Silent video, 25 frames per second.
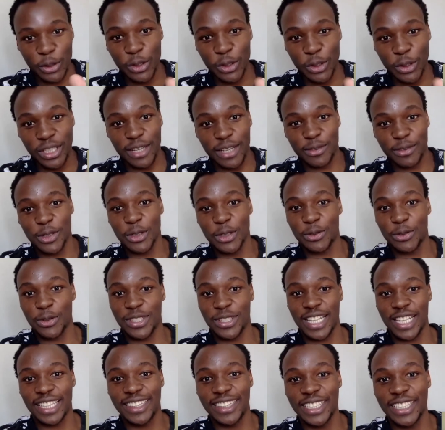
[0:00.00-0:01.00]
Guliev. So it was
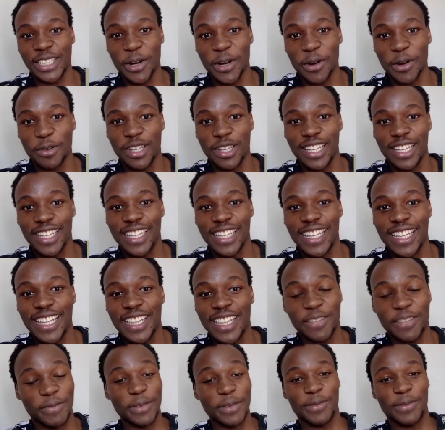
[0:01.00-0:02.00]
that thing of
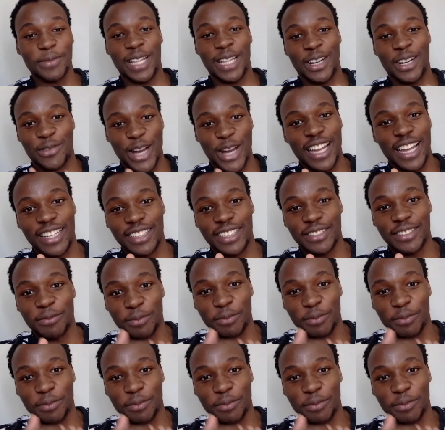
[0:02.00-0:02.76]
the people that ran